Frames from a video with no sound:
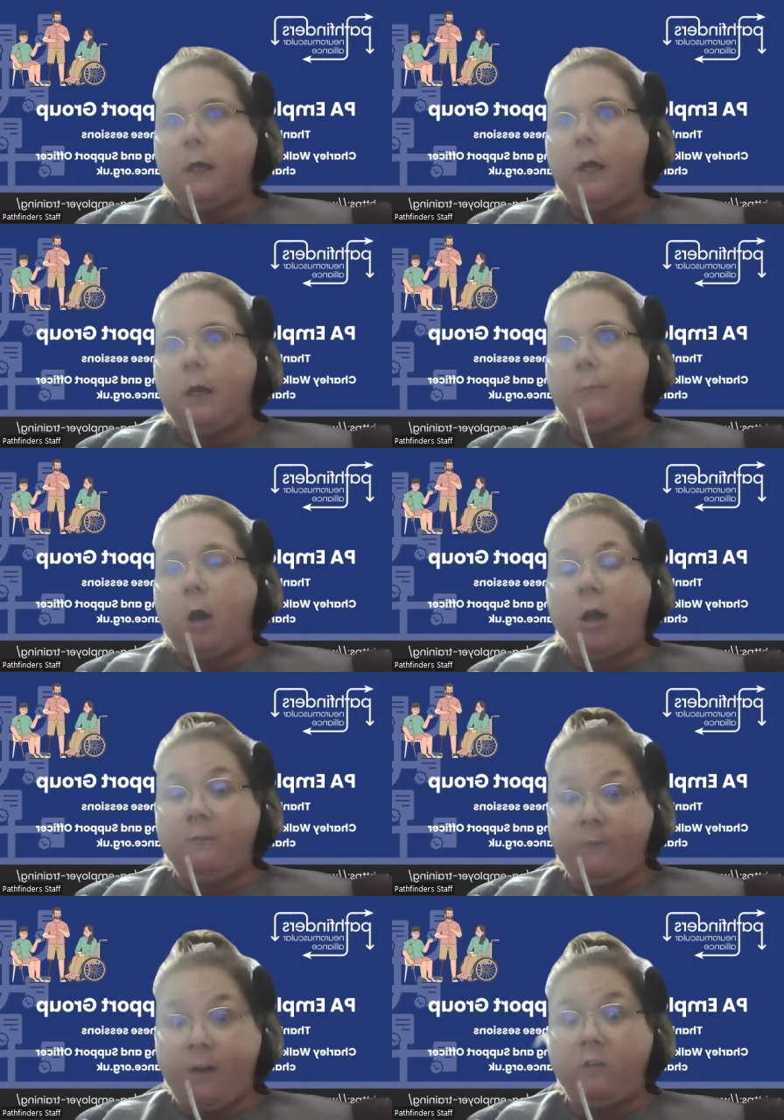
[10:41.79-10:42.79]

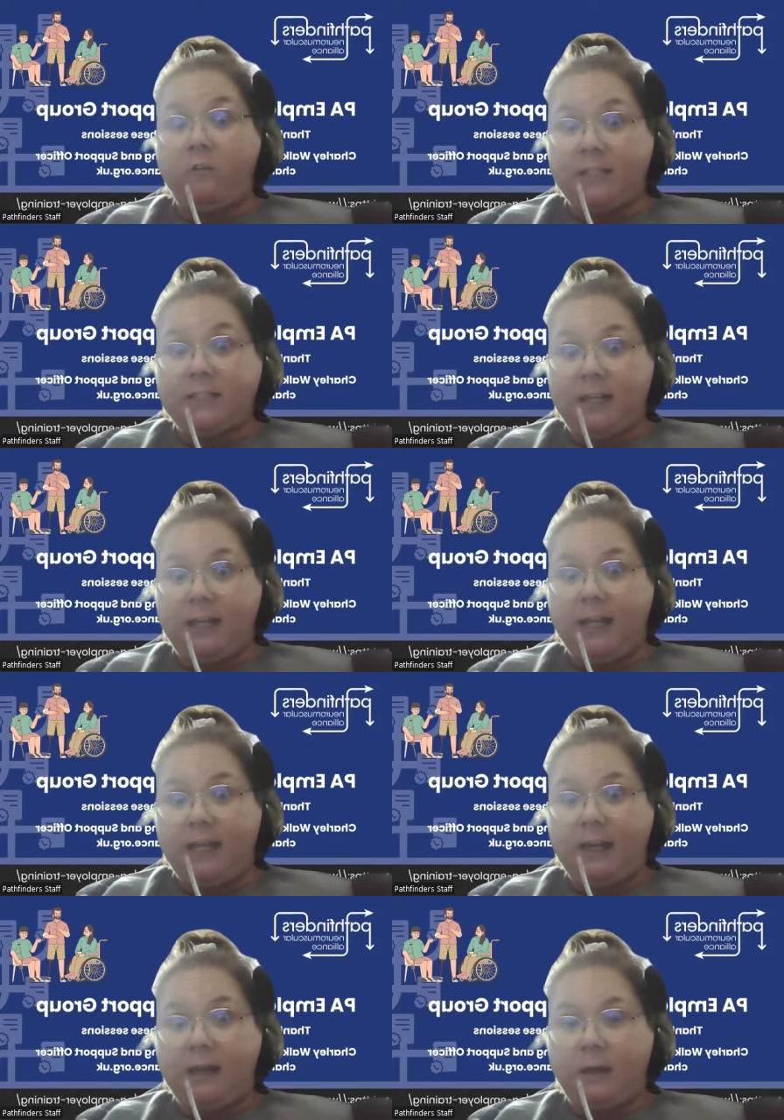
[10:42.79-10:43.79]
I very
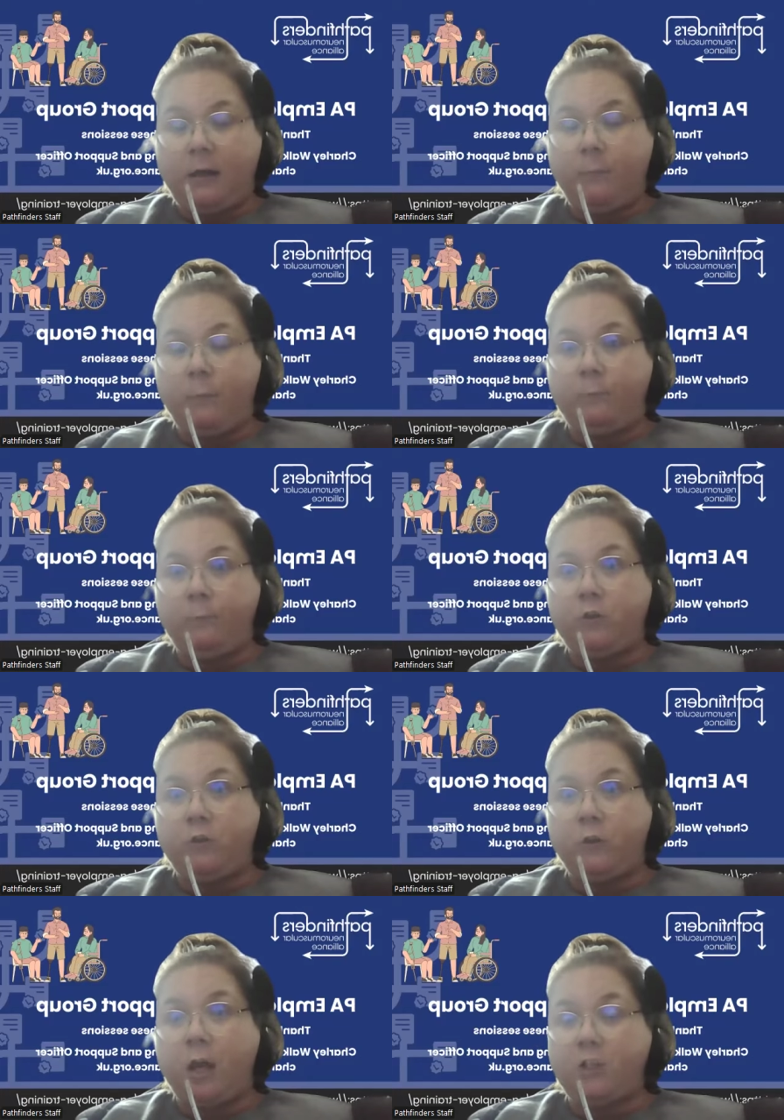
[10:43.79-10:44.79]
recently
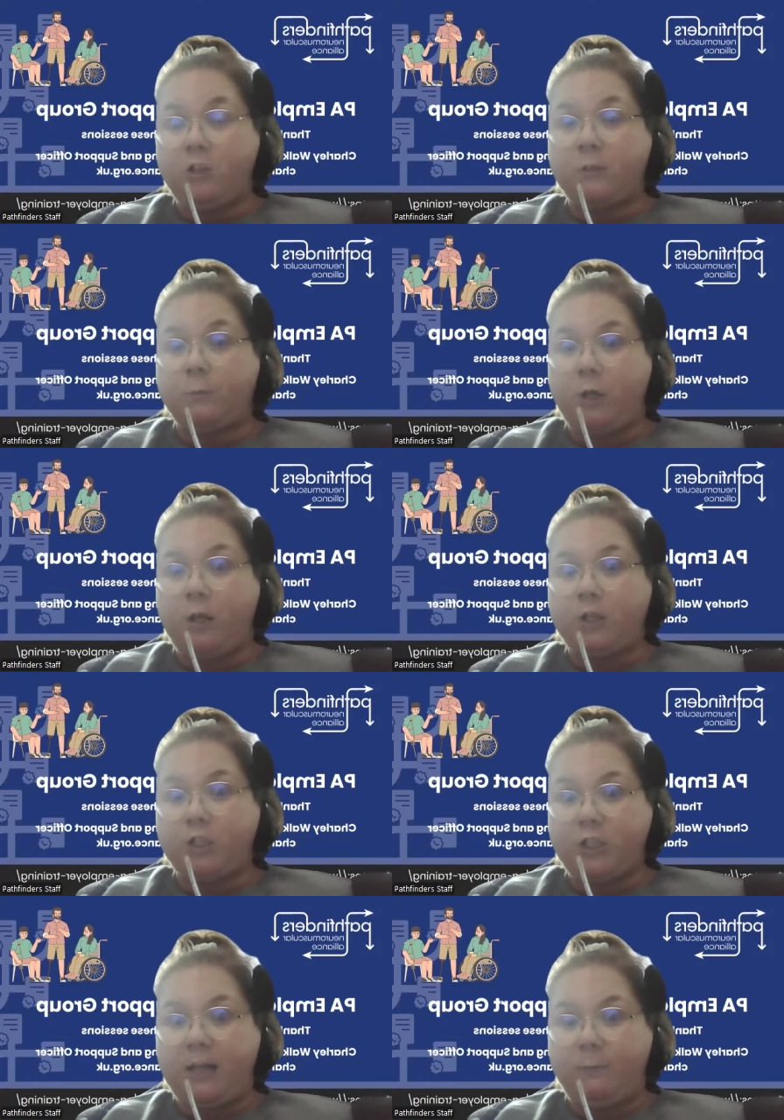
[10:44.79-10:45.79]
I took someone on
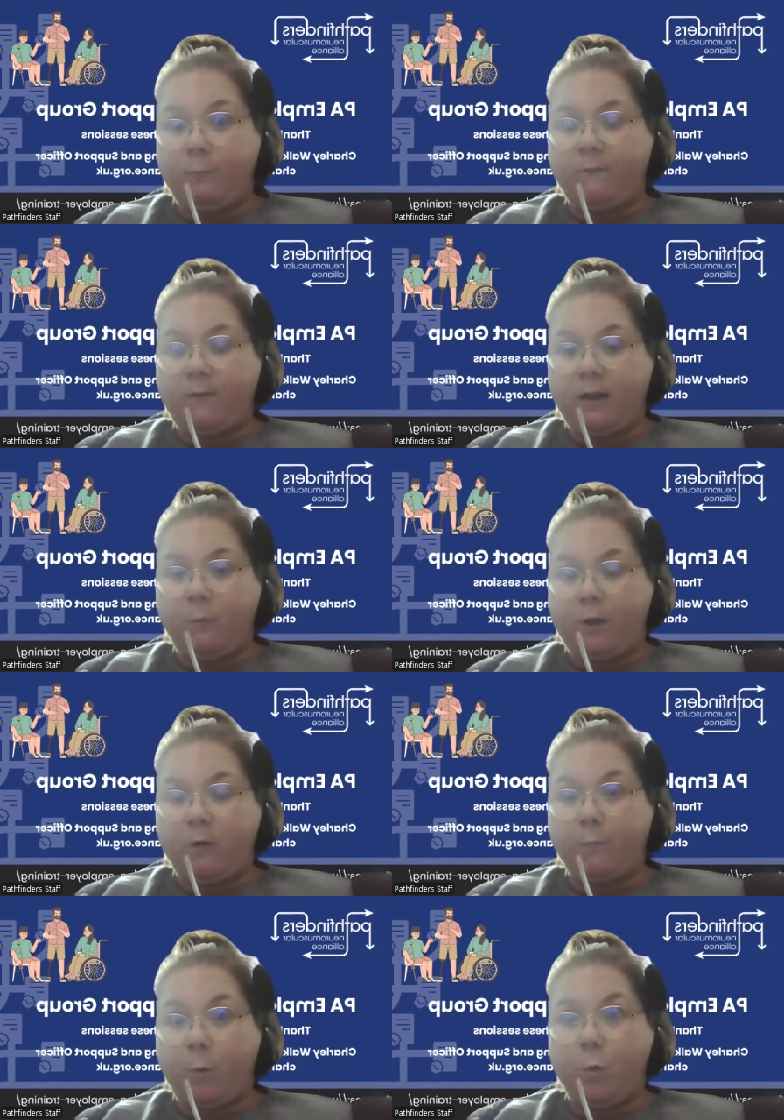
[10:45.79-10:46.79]
last year that was when
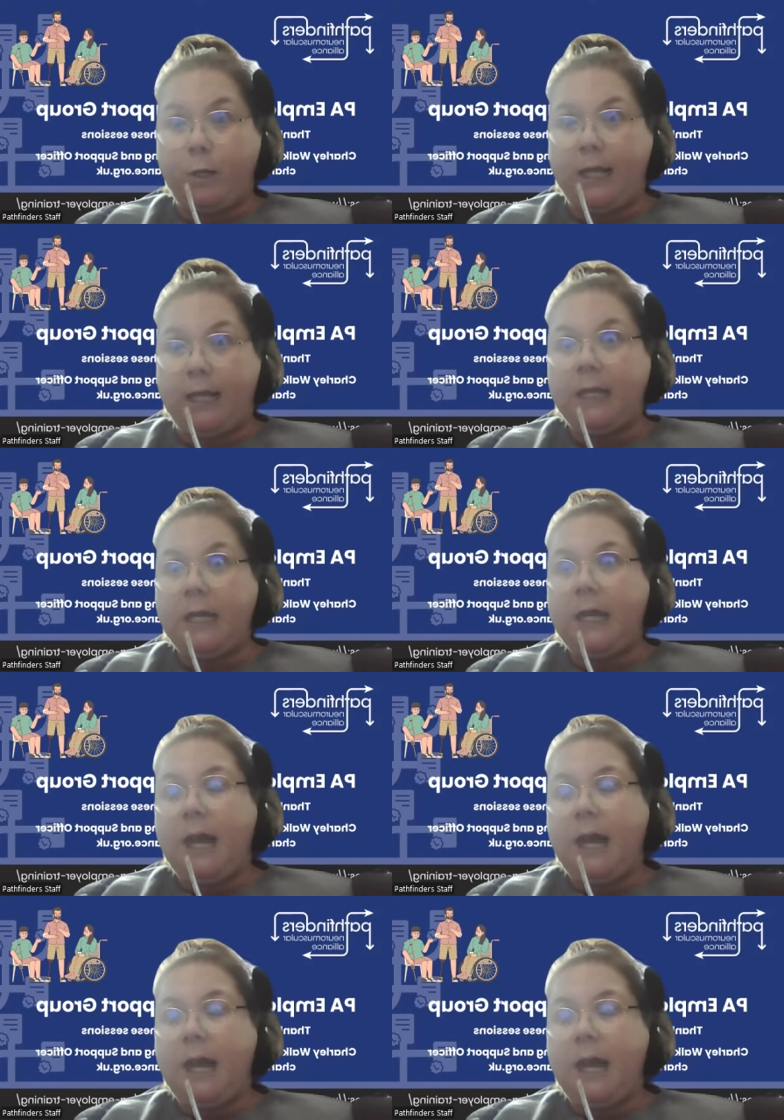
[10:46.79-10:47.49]
I was poorly,